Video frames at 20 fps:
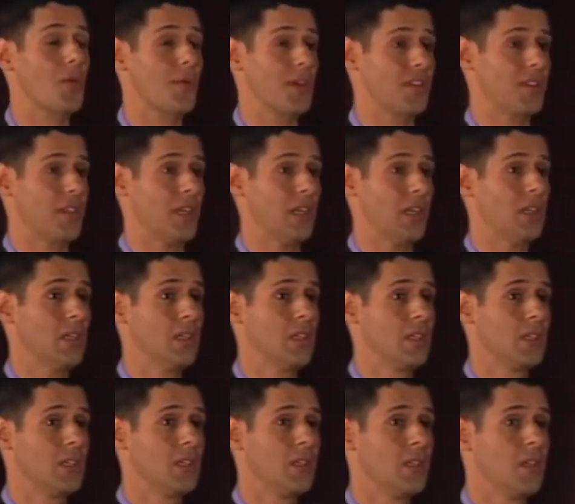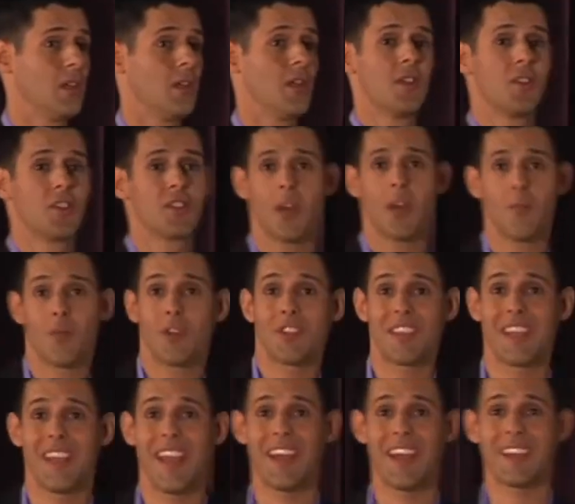are risky. Some risky